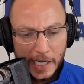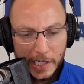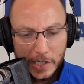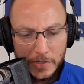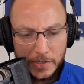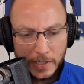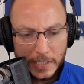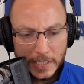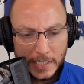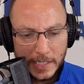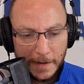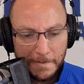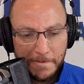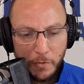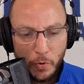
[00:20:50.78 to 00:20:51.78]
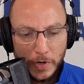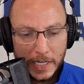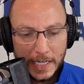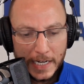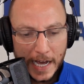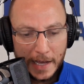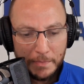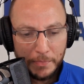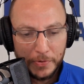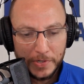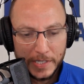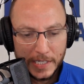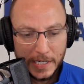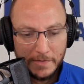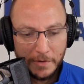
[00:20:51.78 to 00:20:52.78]
It goes on to say 49%
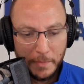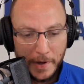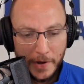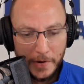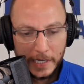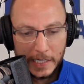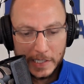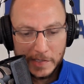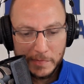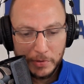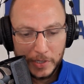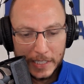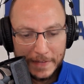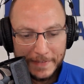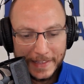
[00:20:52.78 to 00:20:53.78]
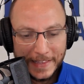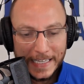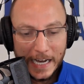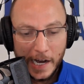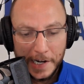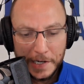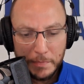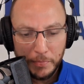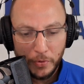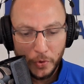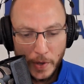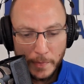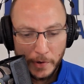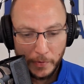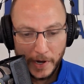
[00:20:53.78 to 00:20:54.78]
of Americans believe that the
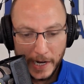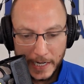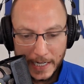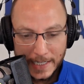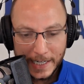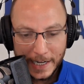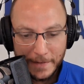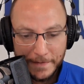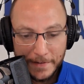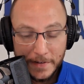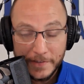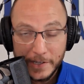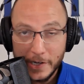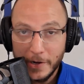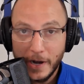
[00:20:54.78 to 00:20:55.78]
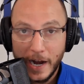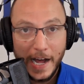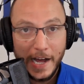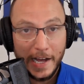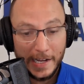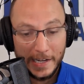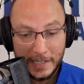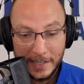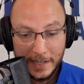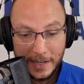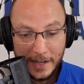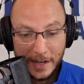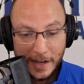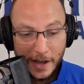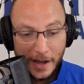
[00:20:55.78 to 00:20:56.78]
unemployment rate is at a 50-year high,
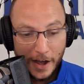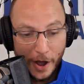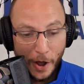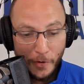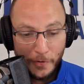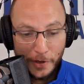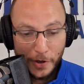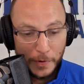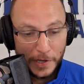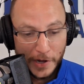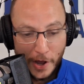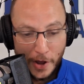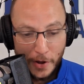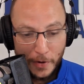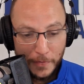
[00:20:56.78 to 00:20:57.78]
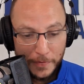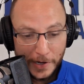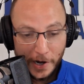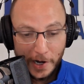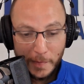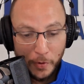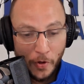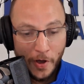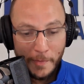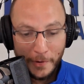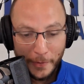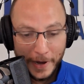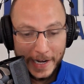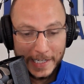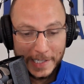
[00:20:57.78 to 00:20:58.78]
although we know the
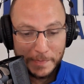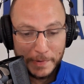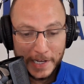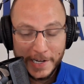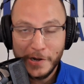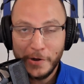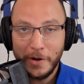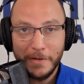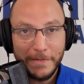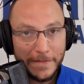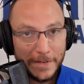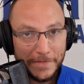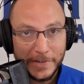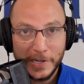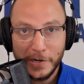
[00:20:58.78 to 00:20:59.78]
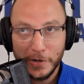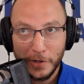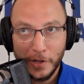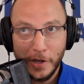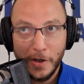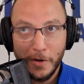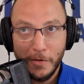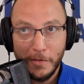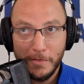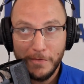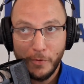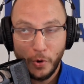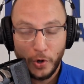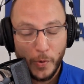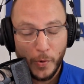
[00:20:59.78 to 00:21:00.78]
unemployment rate has been near a 50-year low
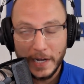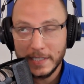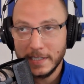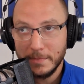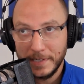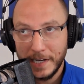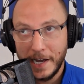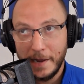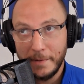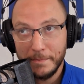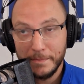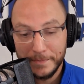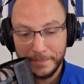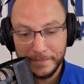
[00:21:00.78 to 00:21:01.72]
for quite some time.